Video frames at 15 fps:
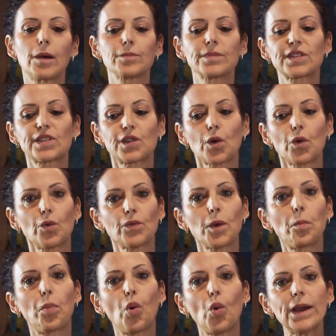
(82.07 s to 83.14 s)
So
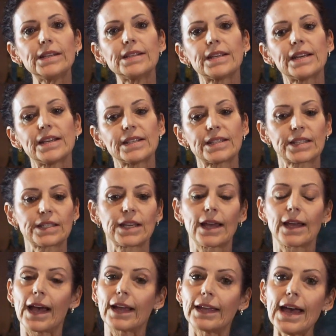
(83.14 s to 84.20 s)
the point is
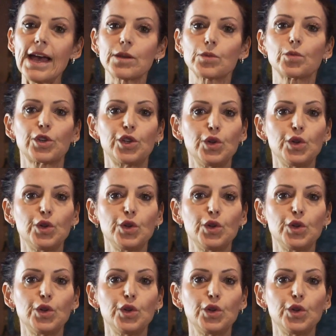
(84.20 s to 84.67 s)
to, again,